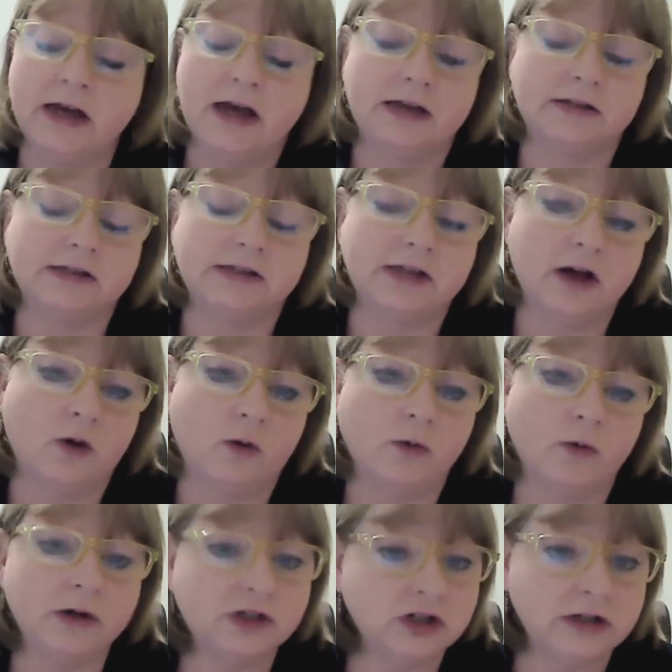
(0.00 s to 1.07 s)
And so
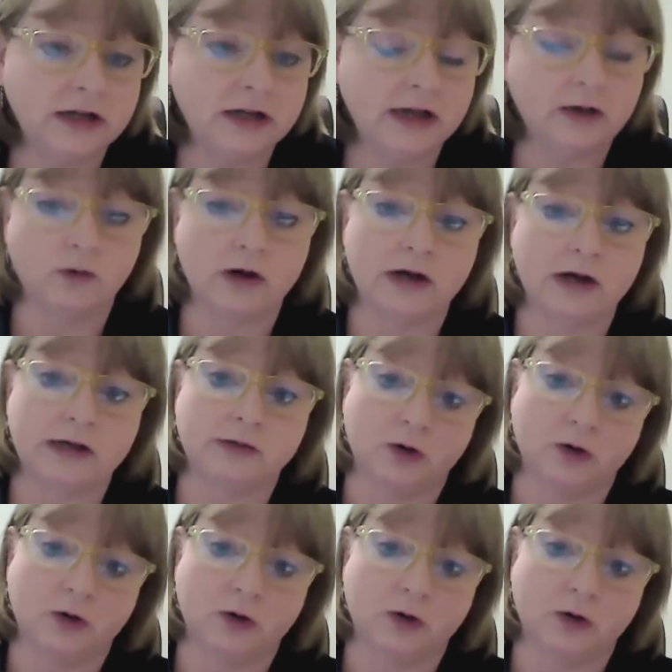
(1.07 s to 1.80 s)
originally it was,